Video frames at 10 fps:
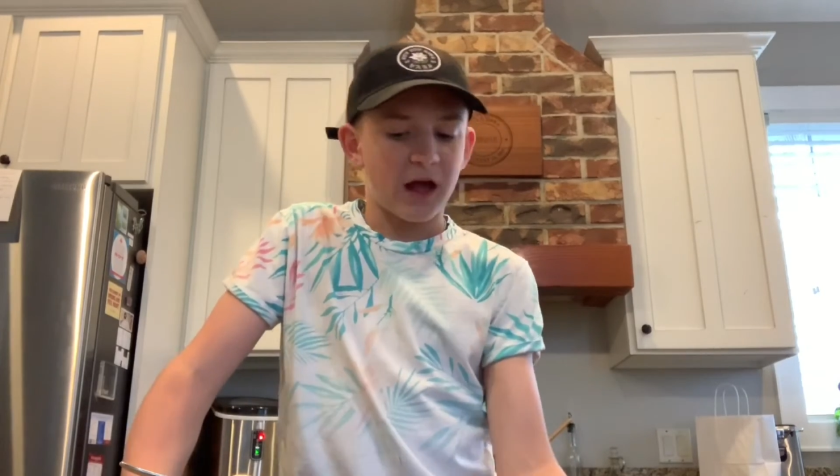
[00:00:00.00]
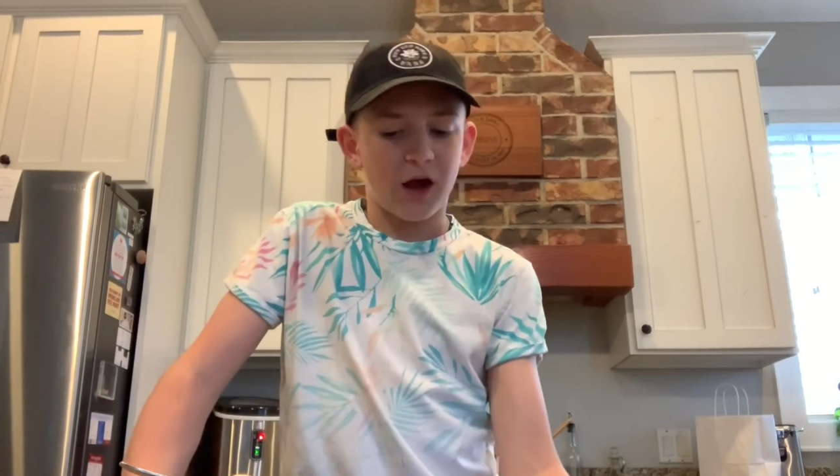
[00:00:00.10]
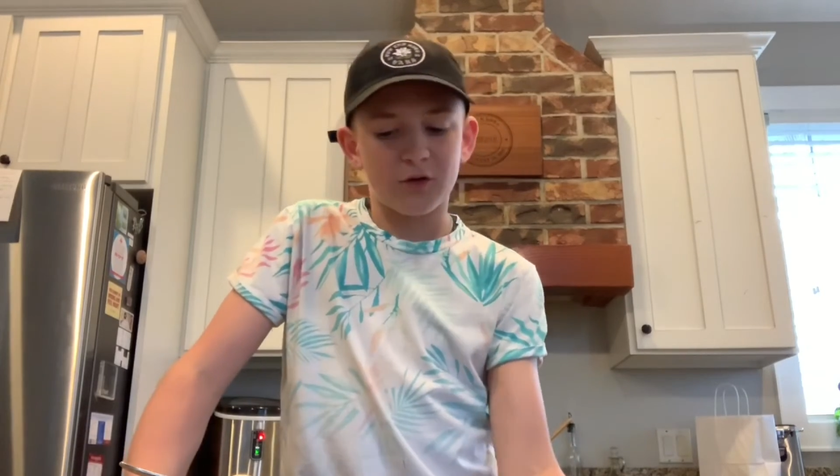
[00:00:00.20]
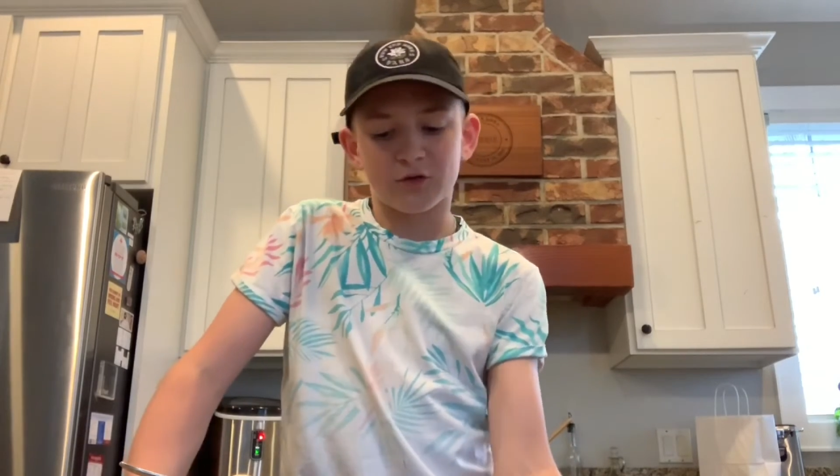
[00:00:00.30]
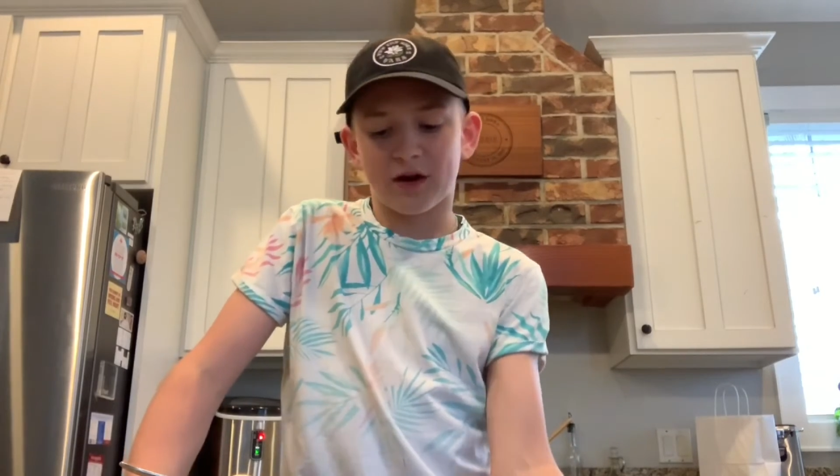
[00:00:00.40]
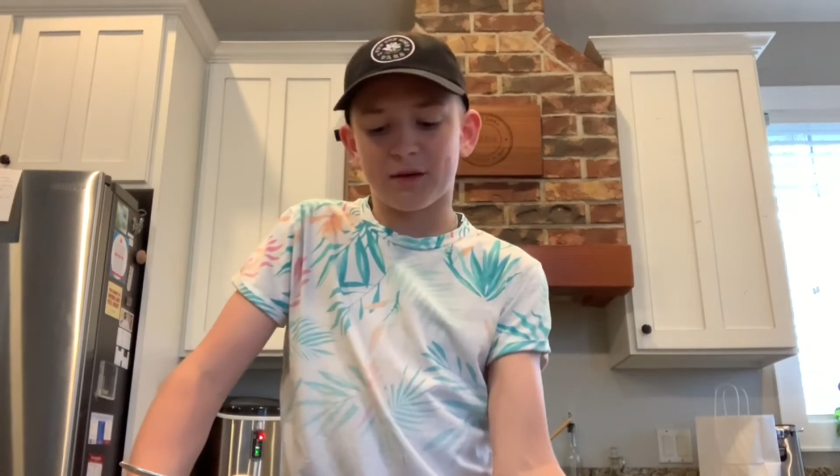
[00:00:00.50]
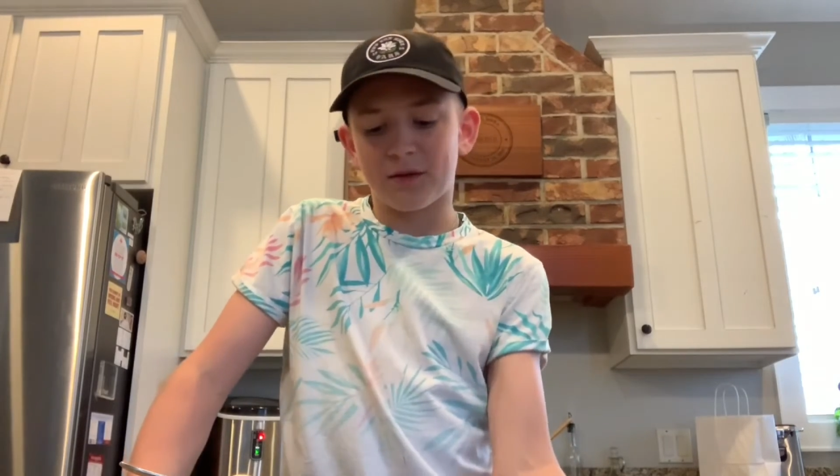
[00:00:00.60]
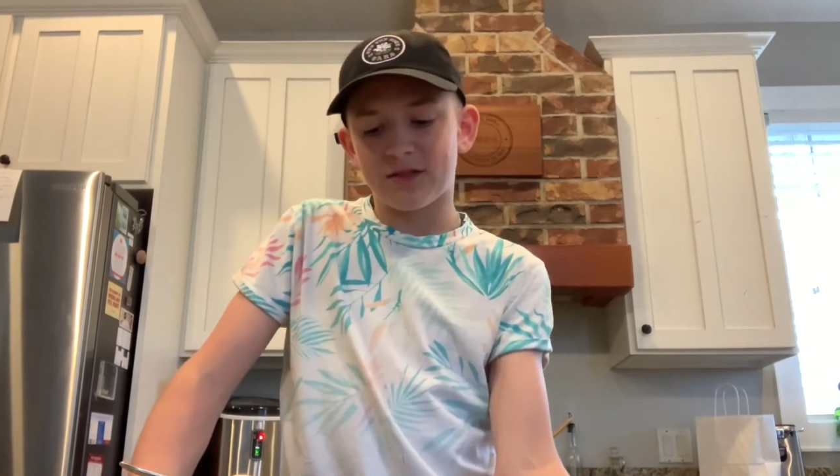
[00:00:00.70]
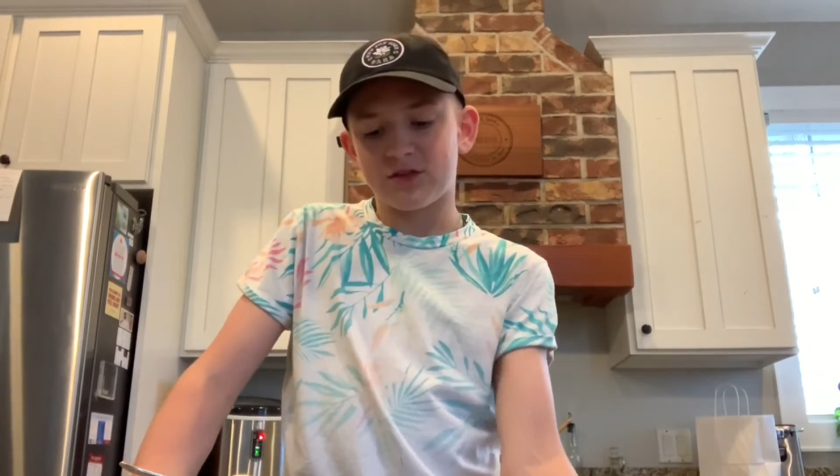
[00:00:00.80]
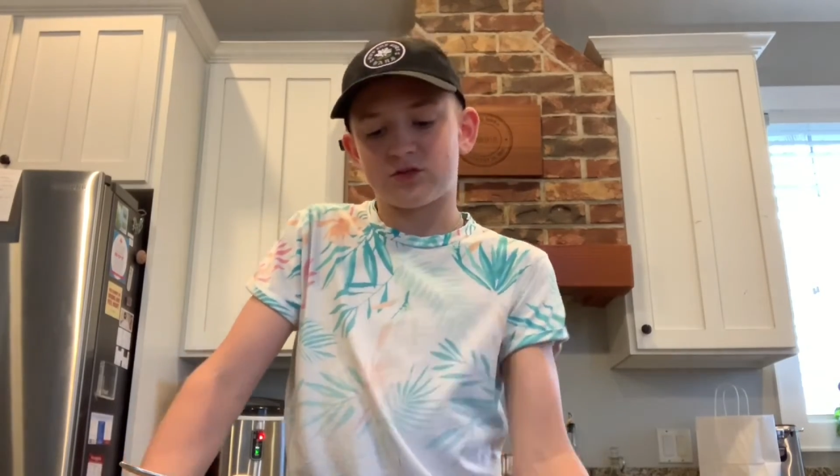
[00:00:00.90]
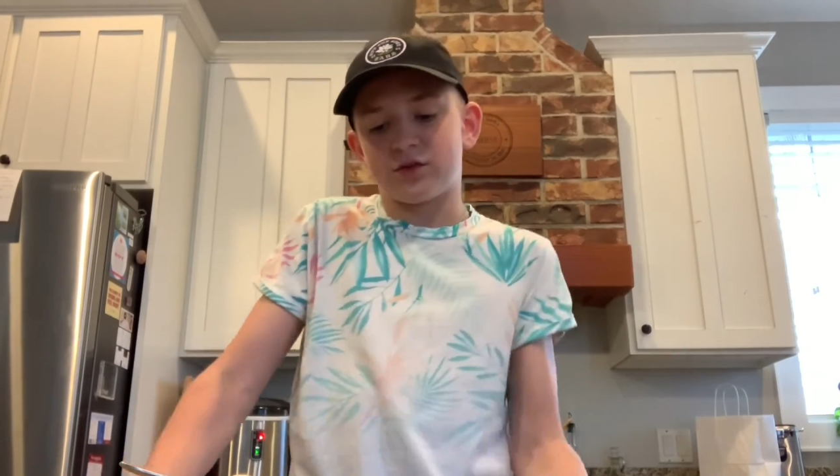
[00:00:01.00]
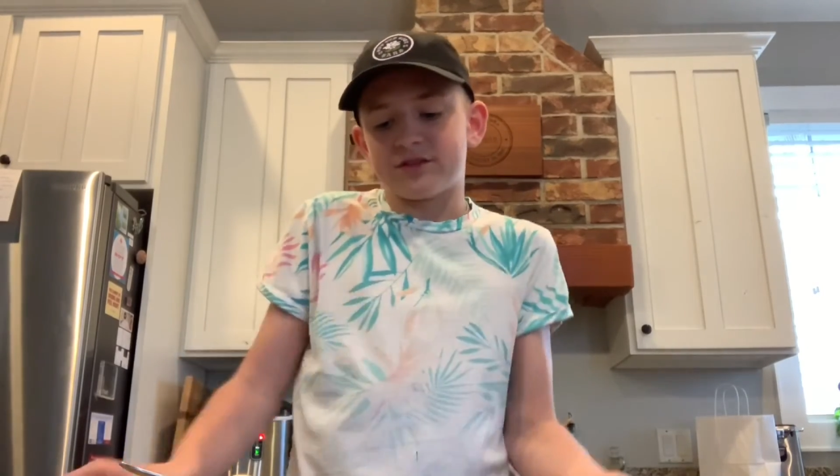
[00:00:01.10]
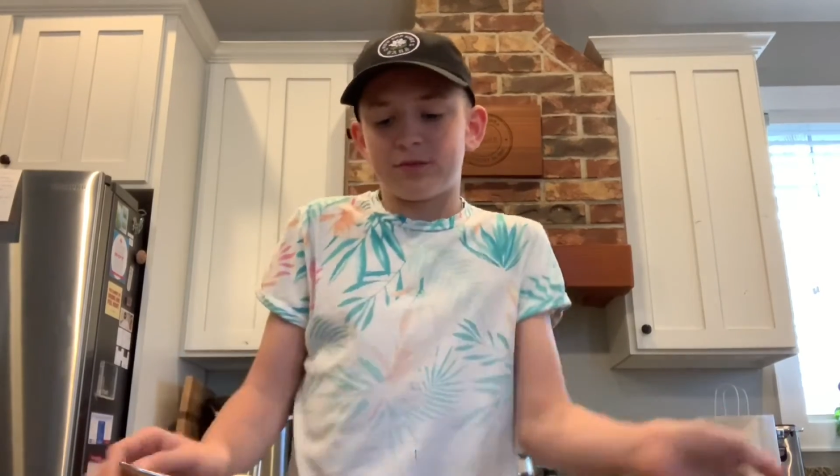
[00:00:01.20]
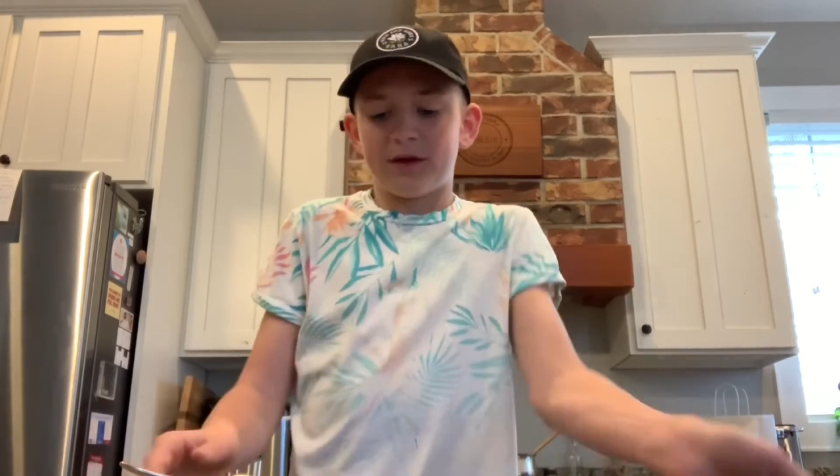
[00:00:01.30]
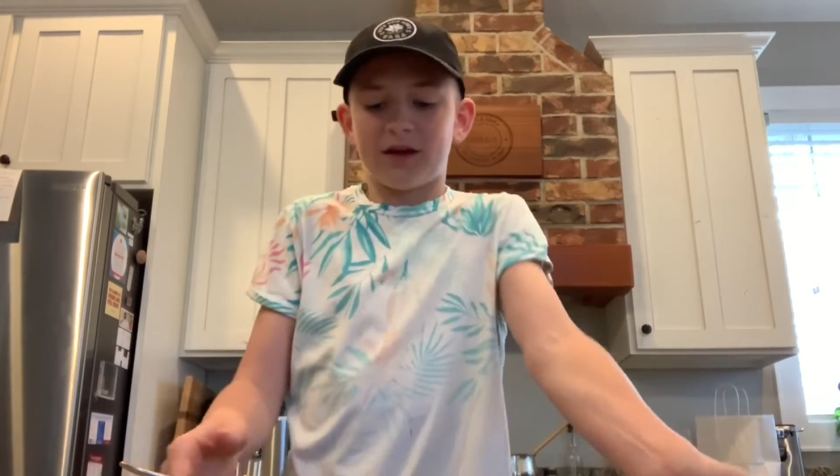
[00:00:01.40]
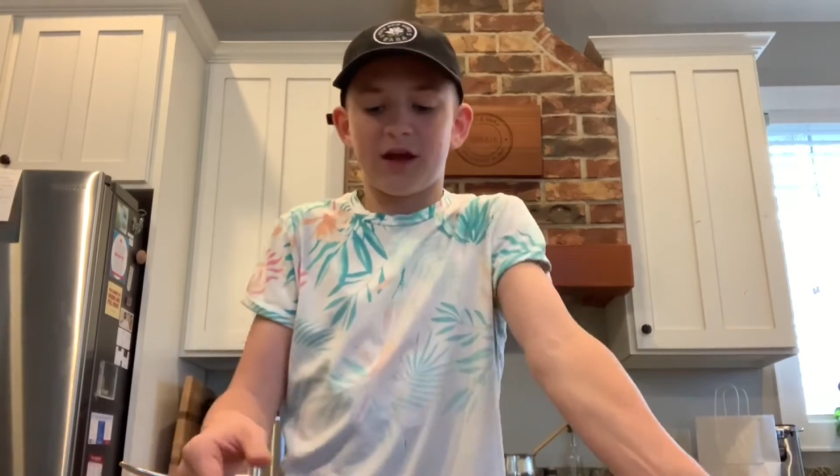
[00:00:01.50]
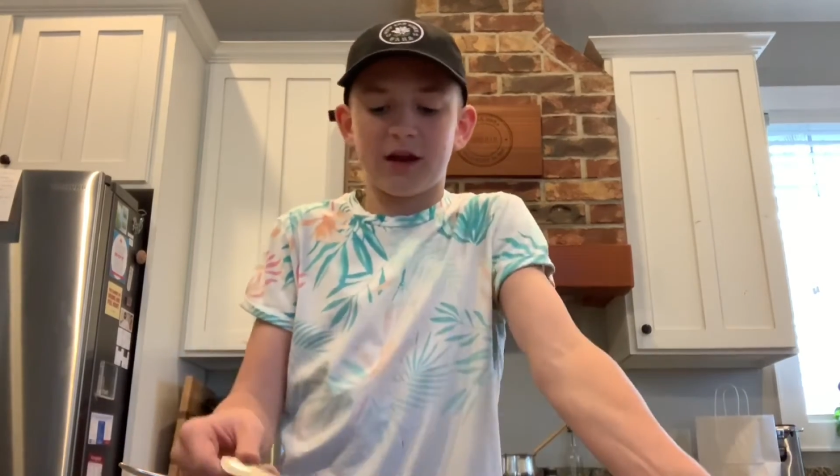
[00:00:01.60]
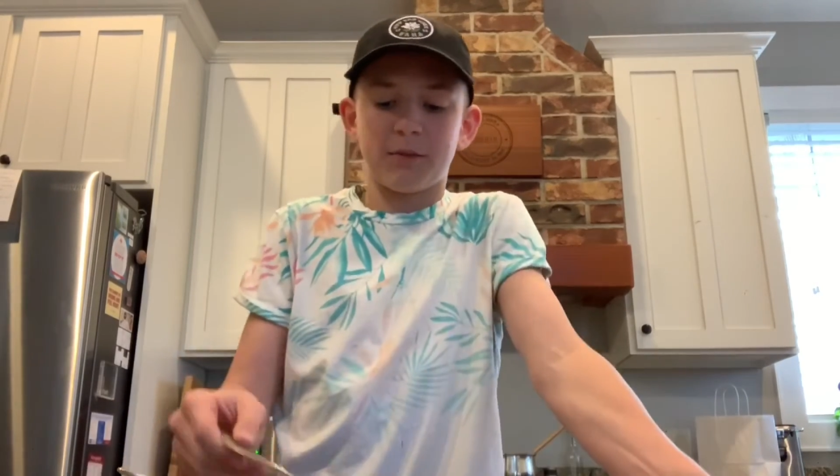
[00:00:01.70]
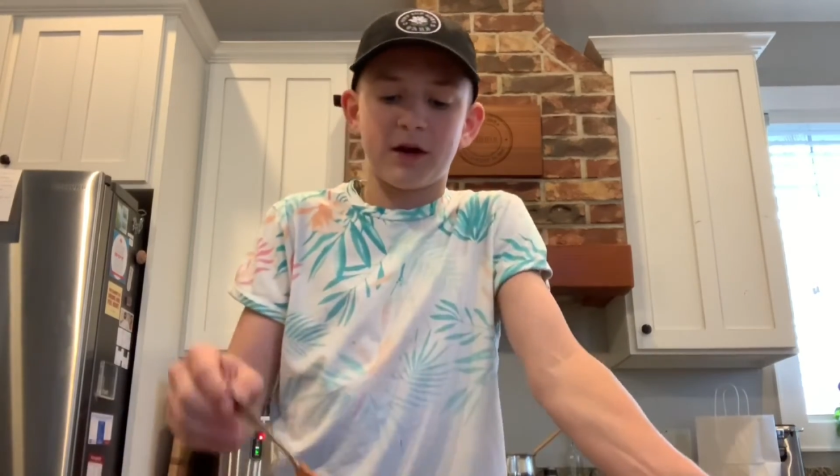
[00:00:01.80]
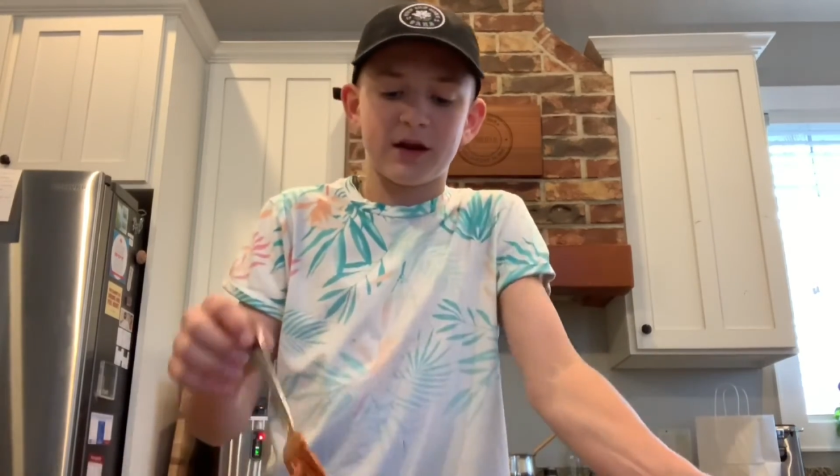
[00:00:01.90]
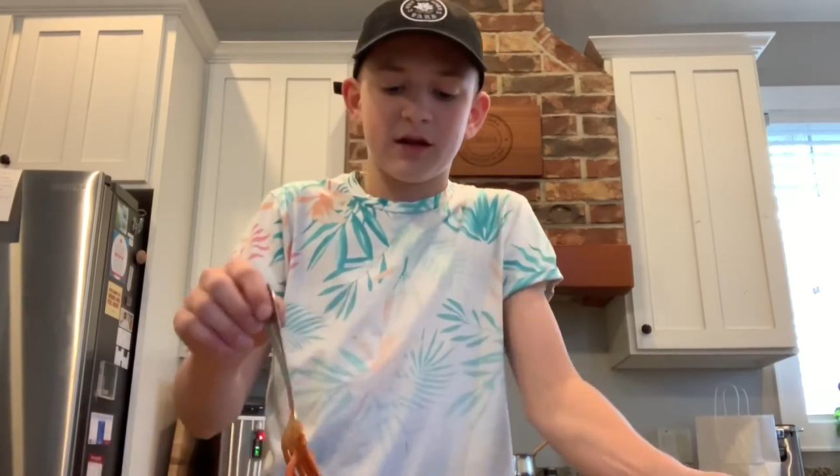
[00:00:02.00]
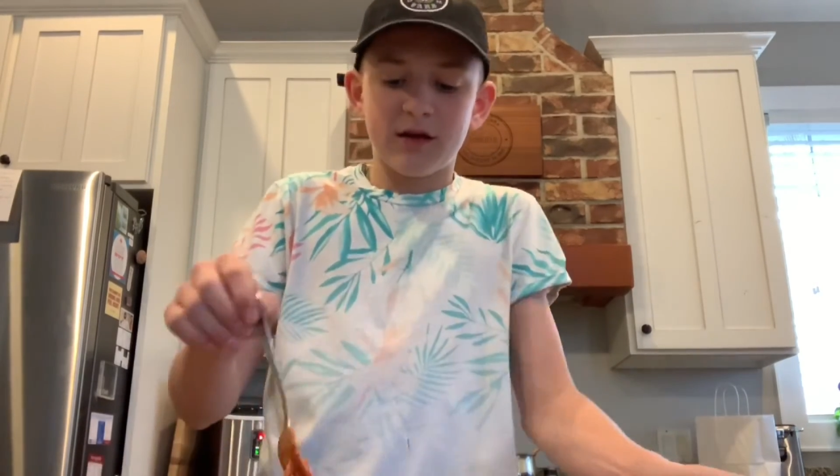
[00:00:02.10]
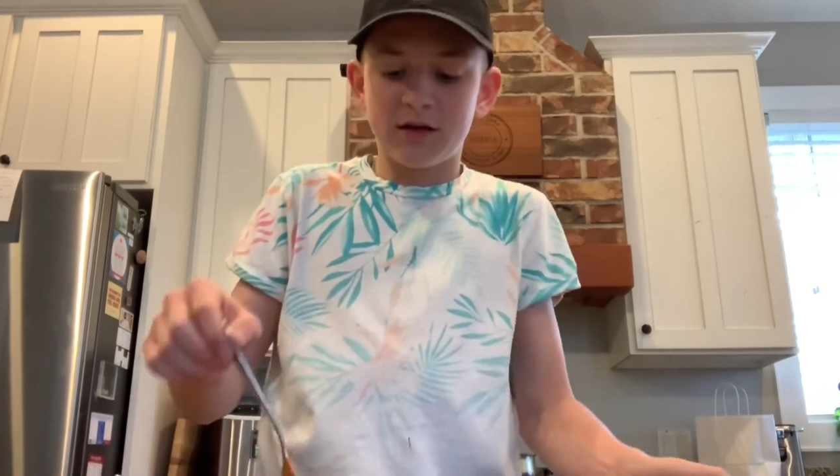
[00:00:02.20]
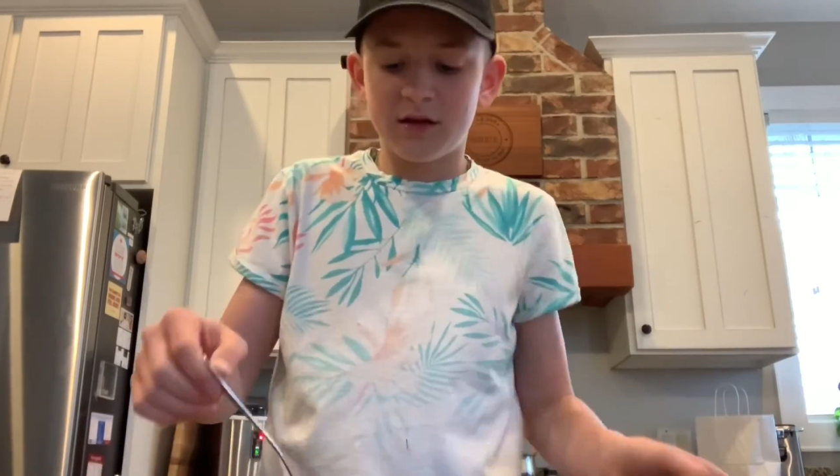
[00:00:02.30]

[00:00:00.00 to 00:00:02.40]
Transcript: I would recommend this recipe to anybody